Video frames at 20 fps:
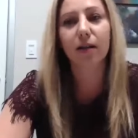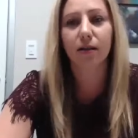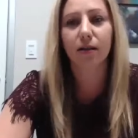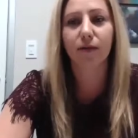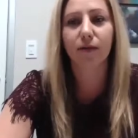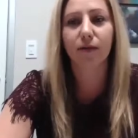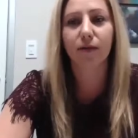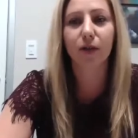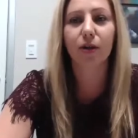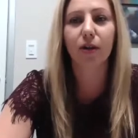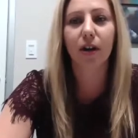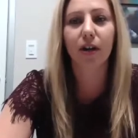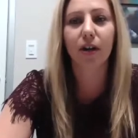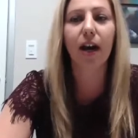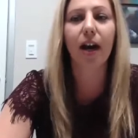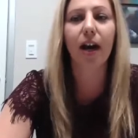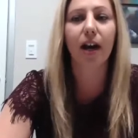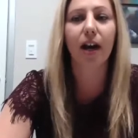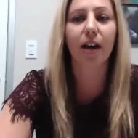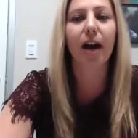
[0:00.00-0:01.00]

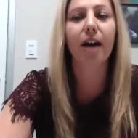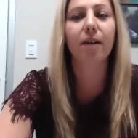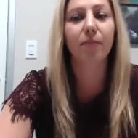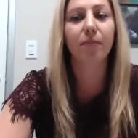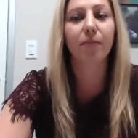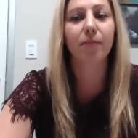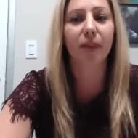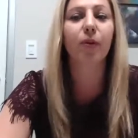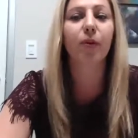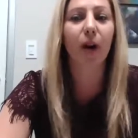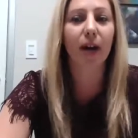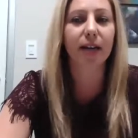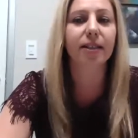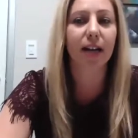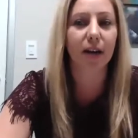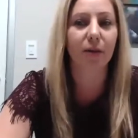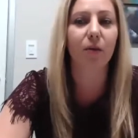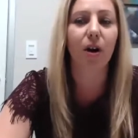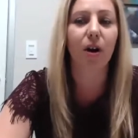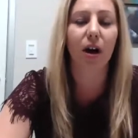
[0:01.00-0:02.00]
At the price
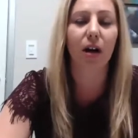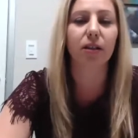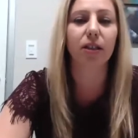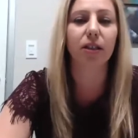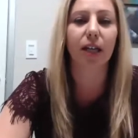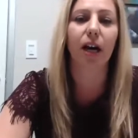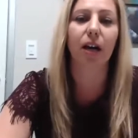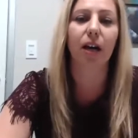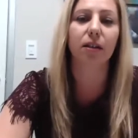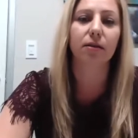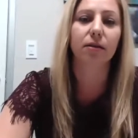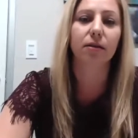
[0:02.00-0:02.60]
that I want. Yeah.